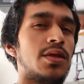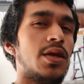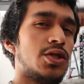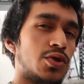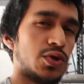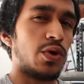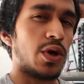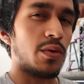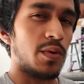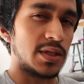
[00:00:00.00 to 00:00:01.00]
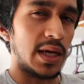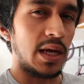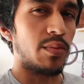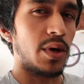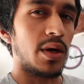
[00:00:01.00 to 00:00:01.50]
the is still gonna
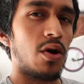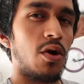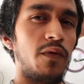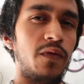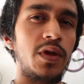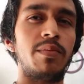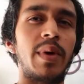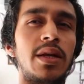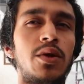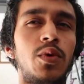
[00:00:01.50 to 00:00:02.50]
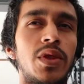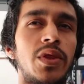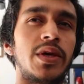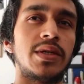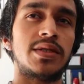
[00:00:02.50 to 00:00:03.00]
retain, but hopefully by doing
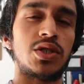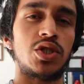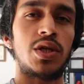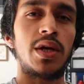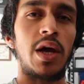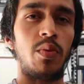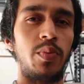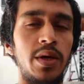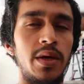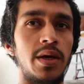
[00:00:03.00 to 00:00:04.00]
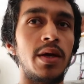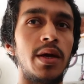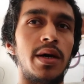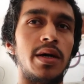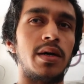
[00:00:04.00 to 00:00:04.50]
this, it should help it
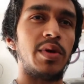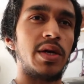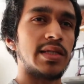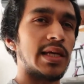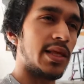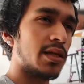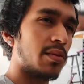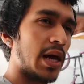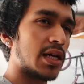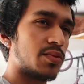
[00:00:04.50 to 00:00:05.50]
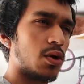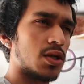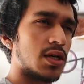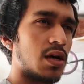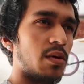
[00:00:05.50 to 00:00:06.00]
uh, because I think the black smoke
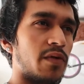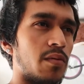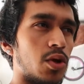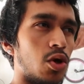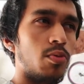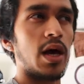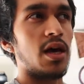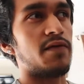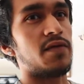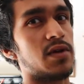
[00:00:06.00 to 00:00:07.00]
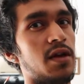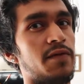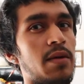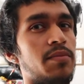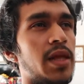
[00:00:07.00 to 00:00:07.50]
is coming from blow by if,
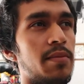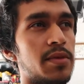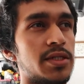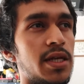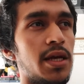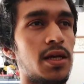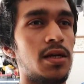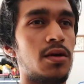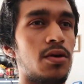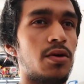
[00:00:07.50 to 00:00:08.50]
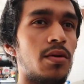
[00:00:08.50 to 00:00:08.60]
if I'm not mistaken,